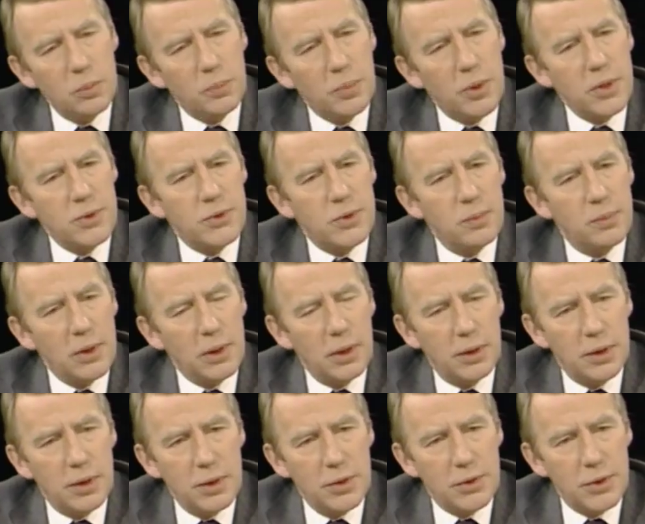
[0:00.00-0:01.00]
the
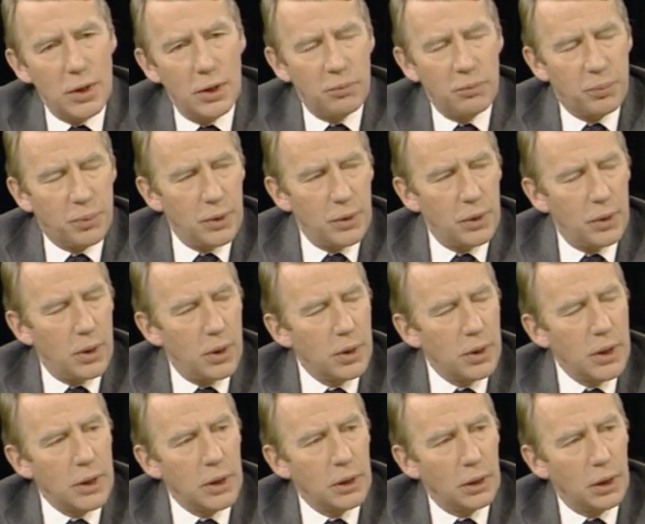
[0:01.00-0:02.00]
possibilities of
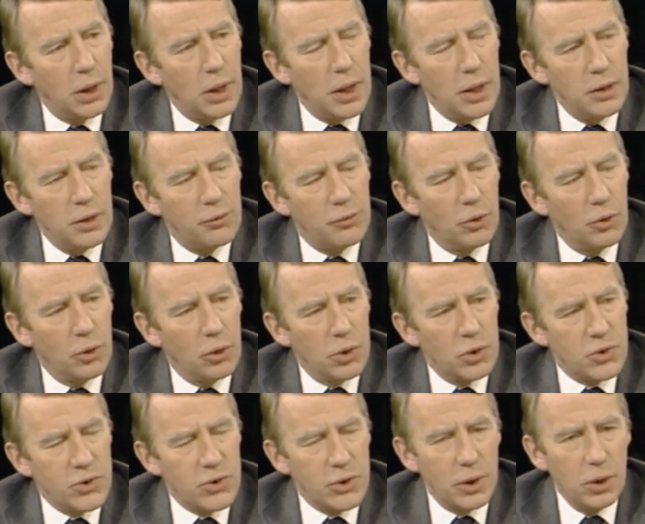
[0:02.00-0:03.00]
prolonging life
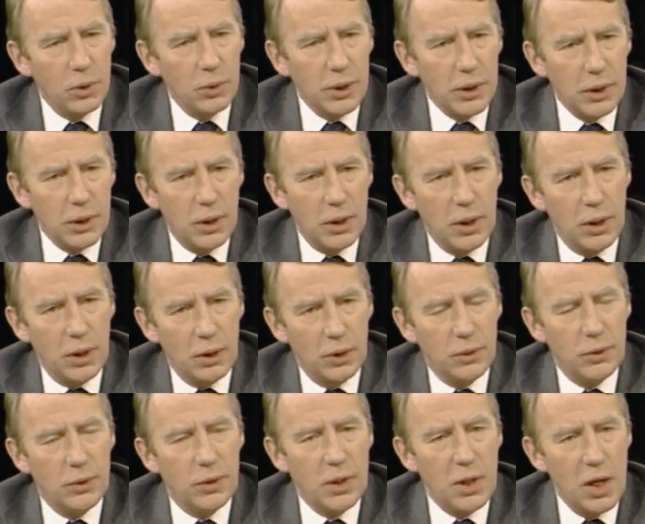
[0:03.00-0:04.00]
or slowing
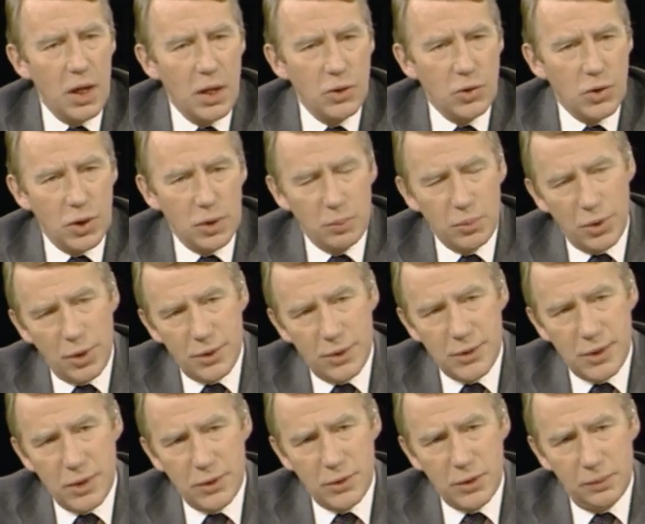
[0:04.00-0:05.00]
down the aging
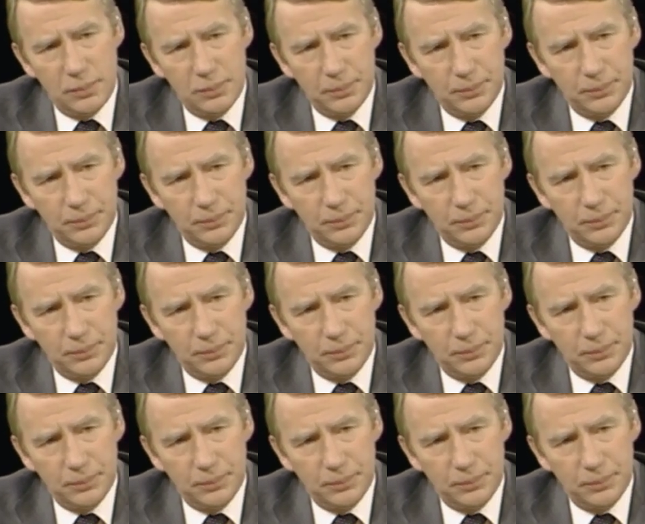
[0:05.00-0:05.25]
process?